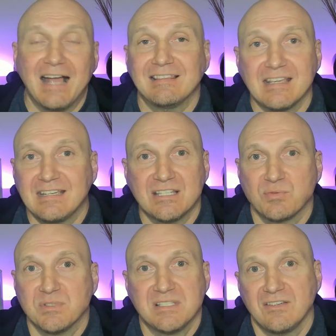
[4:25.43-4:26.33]
I liken
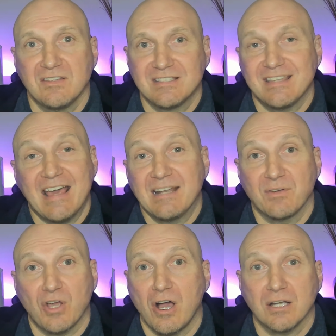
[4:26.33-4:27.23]
its resilience to that
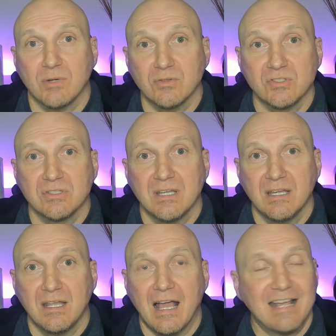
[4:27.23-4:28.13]
of a cockroach.
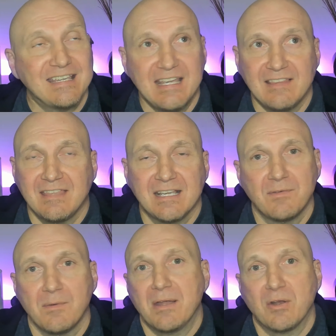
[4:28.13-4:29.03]
I can't think
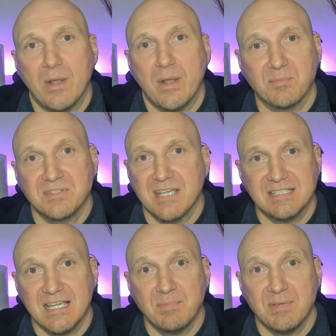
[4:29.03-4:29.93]
of a better way to
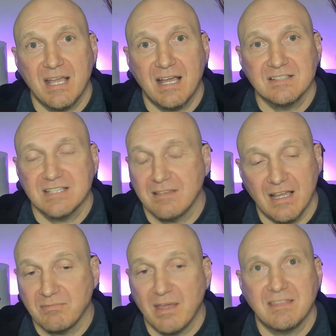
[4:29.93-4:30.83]
protect APIs.
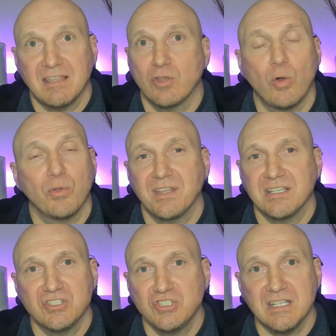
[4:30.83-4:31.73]
I think the whole
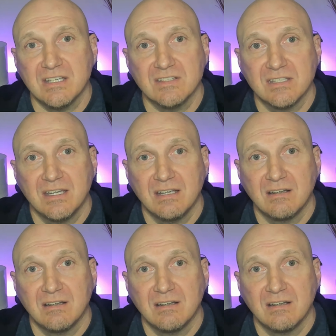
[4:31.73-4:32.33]
thing is genius.